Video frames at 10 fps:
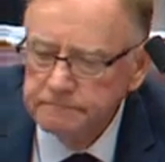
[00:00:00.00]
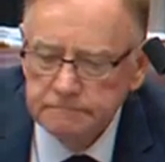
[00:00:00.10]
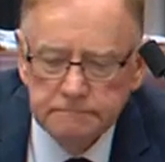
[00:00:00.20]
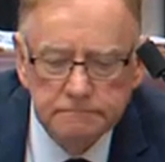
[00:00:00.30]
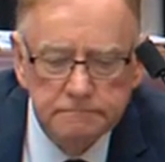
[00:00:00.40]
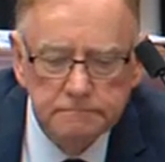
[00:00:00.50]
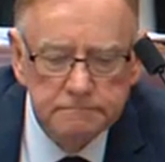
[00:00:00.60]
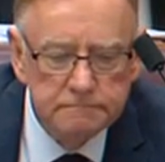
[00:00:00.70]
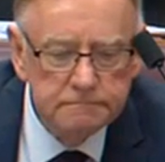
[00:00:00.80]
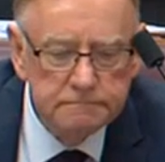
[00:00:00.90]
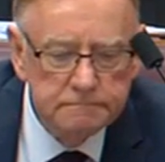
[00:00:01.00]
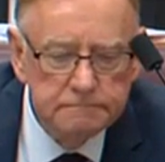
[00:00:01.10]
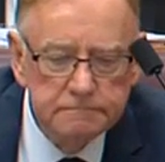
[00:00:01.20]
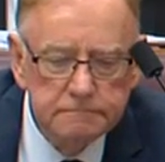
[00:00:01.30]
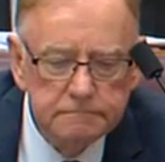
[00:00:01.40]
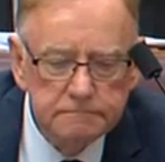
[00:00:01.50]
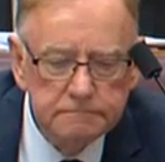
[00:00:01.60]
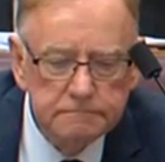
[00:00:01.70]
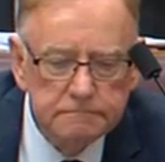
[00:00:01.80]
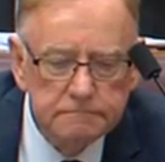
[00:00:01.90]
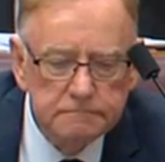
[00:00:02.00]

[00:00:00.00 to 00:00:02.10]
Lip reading: [no speech]